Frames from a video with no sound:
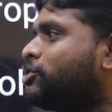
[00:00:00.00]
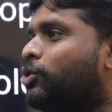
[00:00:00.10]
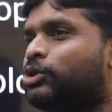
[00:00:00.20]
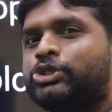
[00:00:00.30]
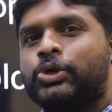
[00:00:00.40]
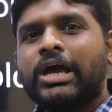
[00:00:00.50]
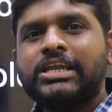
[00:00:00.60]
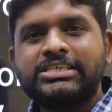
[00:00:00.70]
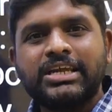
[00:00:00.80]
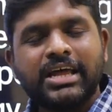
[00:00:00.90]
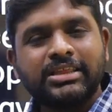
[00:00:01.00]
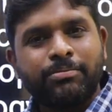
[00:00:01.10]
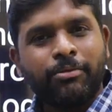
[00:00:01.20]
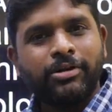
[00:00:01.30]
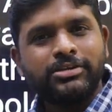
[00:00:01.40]
socio-culture
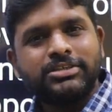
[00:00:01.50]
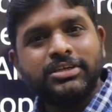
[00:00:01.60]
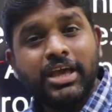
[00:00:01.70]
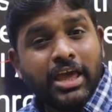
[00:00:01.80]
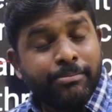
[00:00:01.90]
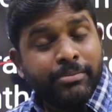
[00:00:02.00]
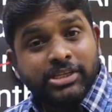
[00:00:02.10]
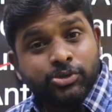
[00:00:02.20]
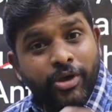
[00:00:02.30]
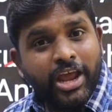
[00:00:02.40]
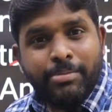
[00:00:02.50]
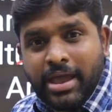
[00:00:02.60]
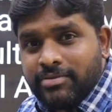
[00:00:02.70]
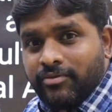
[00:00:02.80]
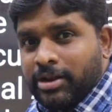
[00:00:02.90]
anthropology, means
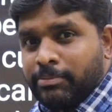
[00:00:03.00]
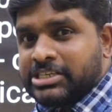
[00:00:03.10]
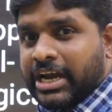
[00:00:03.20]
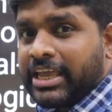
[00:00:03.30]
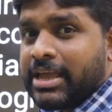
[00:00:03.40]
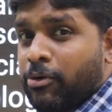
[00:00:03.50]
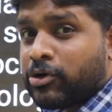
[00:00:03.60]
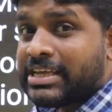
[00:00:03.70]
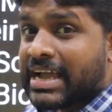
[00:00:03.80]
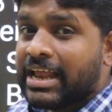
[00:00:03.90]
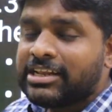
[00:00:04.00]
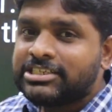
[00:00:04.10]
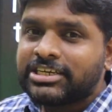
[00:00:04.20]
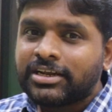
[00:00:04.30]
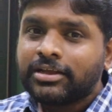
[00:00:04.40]
whereby we will be studying about the
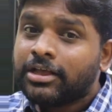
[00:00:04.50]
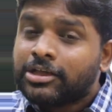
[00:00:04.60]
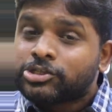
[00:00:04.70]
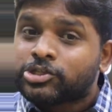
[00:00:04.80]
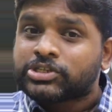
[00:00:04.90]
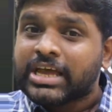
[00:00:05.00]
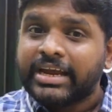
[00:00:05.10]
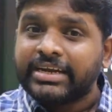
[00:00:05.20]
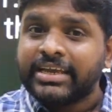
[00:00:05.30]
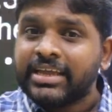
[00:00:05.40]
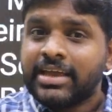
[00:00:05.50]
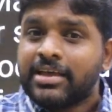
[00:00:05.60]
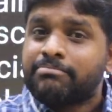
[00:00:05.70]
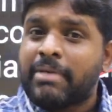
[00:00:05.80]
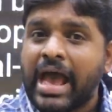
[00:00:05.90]
culture,
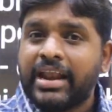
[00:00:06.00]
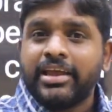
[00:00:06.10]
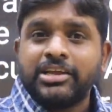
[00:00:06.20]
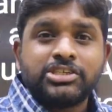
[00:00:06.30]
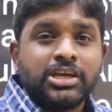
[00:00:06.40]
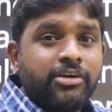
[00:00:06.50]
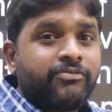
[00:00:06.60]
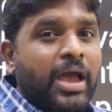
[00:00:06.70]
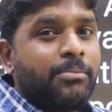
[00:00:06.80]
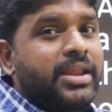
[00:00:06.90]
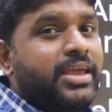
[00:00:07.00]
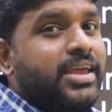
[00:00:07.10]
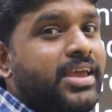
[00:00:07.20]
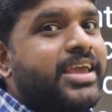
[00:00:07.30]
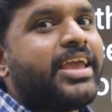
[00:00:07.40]
society, marriage,
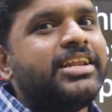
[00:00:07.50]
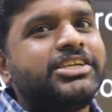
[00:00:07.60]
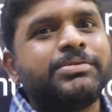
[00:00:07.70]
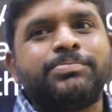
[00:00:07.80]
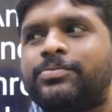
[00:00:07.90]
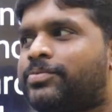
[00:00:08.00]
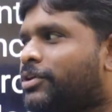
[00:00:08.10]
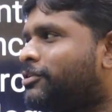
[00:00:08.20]
family, kinship.